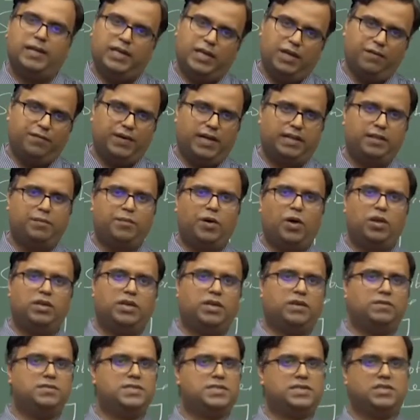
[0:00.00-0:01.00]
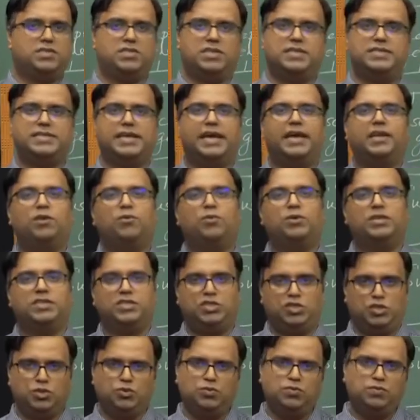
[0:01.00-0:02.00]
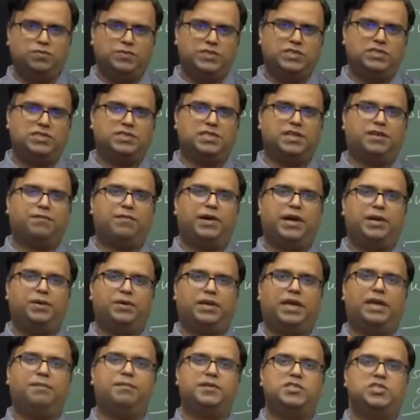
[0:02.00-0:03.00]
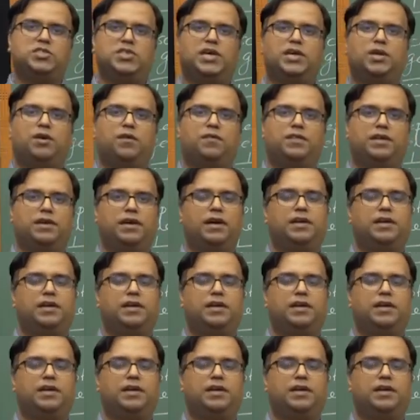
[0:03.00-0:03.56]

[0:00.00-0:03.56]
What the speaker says: You have other molecules such as NOD2, which is required to keep a check of the